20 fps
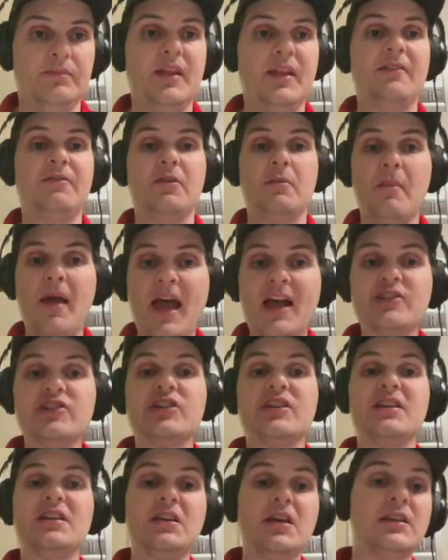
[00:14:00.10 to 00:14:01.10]
if the Magic
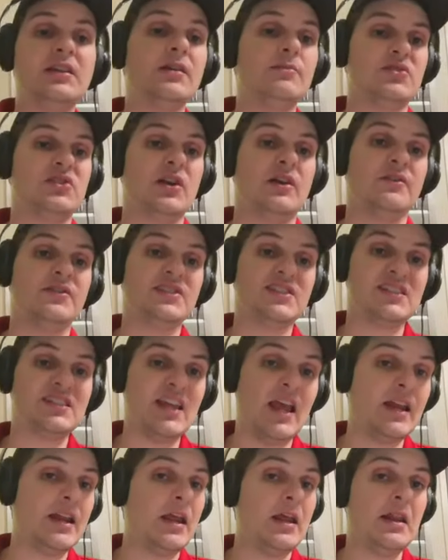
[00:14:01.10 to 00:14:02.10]
can get themselves
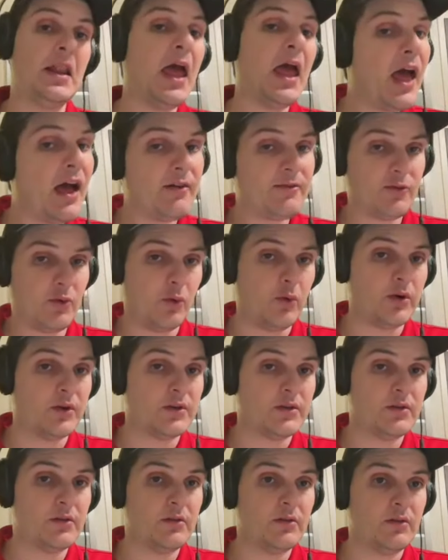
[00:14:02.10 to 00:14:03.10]
set in the half court,
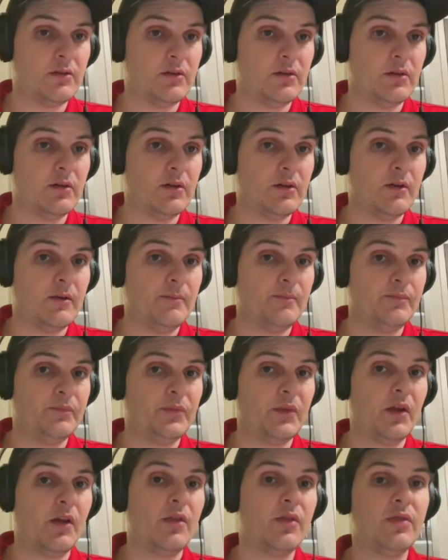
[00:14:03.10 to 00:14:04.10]

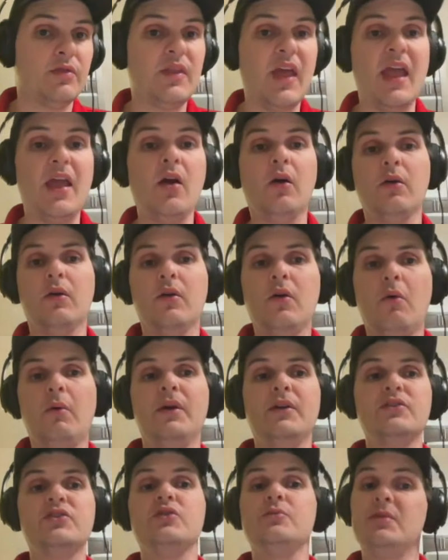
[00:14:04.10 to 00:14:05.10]
they are
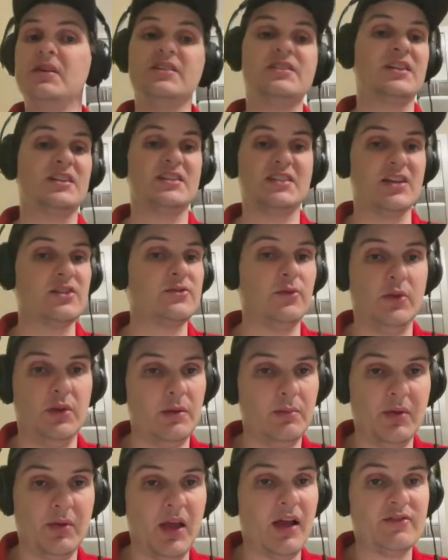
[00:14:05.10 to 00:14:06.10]
going to be successful in the
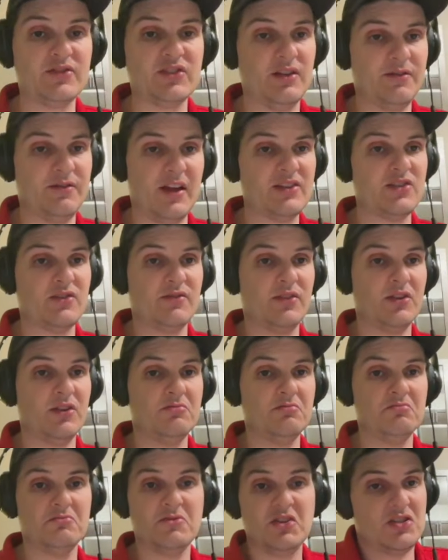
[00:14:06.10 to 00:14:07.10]
playoffs defensively,
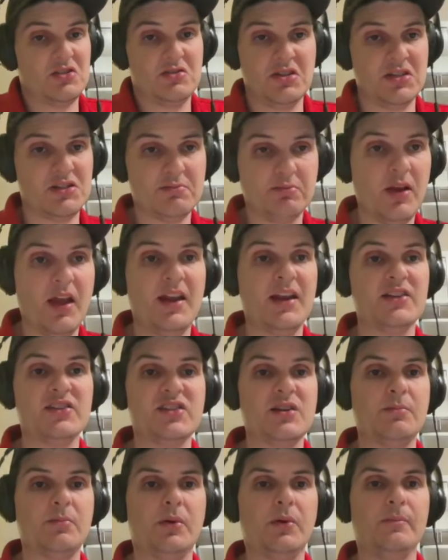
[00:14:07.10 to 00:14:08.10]
just, just plain and
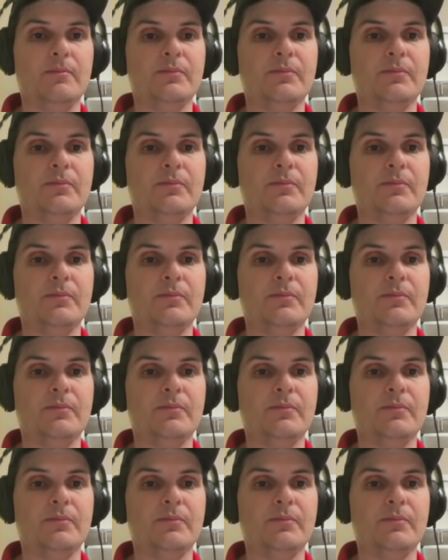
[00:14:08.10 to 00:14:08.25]
simple.